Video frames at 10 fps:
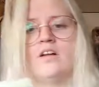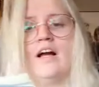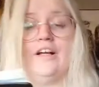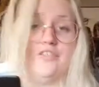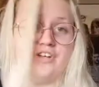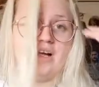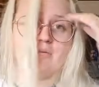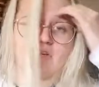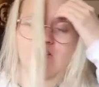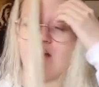And
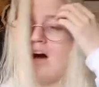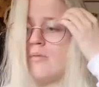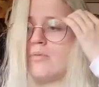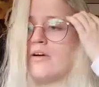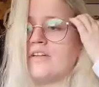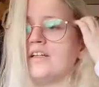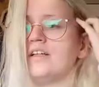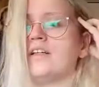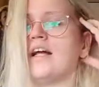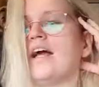James is
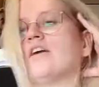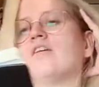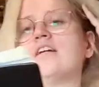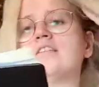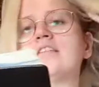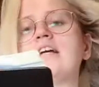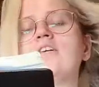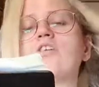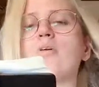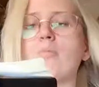heartbroken, and Grace
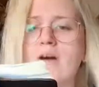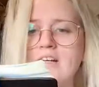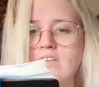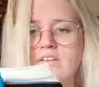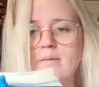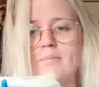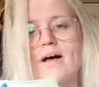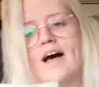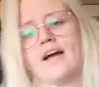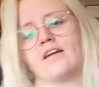takes her bracelet
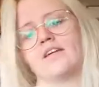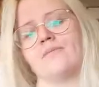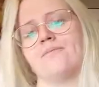back.